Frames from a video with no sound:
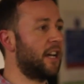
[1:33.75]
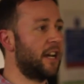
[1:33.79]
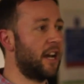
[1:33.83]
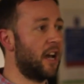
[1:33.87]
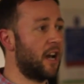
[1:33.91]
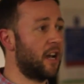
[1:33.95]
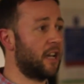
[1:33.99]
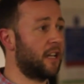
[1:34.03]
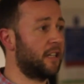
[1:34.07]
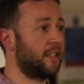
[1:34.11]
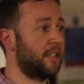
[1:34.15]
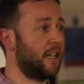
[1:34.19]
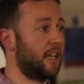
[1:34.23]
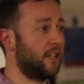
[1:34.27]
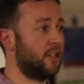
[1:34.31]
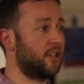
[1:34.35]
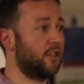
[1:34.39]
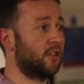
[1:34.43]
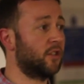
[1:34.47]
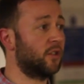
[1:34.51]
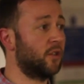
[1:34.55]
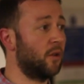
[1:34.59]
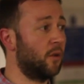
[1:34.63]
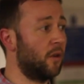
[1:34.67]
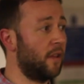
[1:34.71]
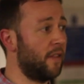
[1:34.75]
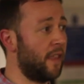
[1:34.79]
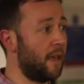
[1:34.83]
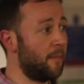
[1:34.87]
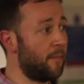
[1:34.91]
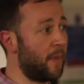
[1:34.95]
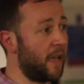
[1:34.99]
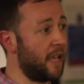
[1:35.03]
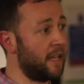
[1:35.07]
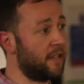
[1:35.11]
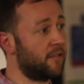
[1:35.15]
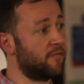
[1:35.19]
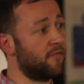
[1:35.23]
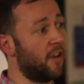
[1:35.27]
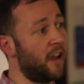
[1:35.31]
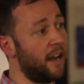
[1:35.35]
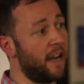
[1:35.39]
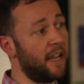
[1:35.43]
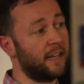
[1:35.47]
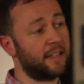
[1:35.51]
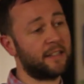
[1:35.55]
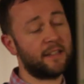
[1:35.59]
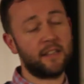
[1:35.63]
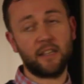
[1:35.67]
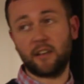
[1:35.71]
and architecture school and they're based right
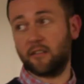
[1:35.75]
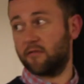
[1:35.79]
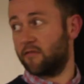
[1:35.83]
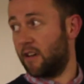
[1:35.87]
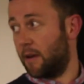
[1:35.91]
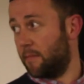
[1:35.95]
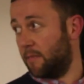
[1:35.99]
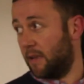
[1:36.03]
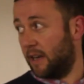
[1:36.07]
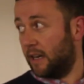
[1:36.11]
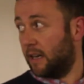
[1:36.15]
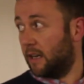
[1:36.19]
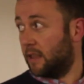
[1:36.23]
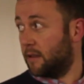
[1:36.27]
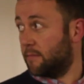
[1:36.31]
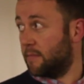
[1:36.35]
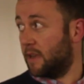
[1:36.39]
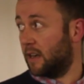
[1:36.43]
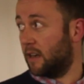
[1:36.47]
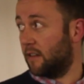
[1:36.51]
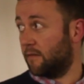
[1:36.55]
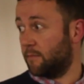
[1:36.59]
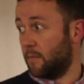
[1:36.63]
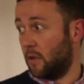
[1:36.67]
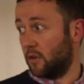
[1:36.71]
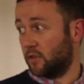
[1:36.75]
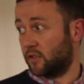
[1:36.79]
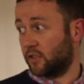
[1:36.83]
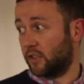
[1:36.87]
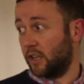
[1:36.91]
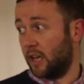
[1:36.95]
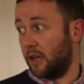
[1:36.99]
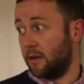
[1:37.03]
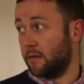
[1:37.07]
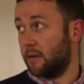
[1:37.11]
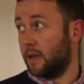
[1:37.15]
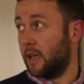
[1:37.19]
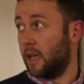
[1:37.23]
next to the Kremlin in the middle of Moscow.